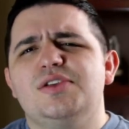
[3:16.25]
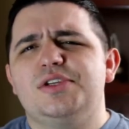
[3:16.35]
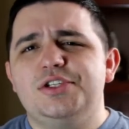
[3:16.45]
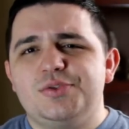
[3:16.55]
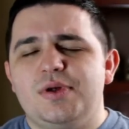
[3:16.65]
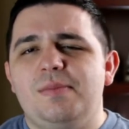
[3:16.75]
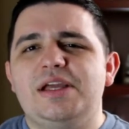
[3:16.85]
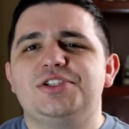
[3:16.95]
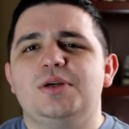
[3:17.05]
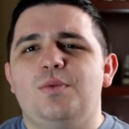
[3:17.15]
So you just wanna
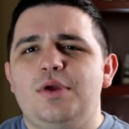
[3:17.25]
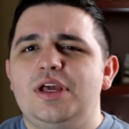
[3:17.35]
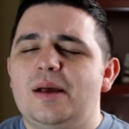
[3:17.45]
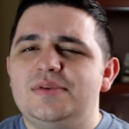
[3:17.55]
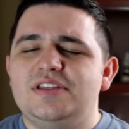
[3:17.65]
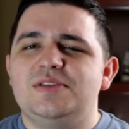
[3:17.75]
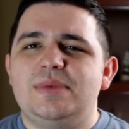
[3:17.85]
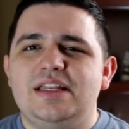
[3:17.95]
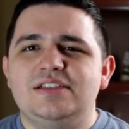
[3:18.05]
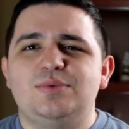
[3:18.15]
make sure when you come to these
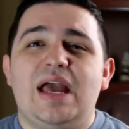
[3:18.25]
meetings,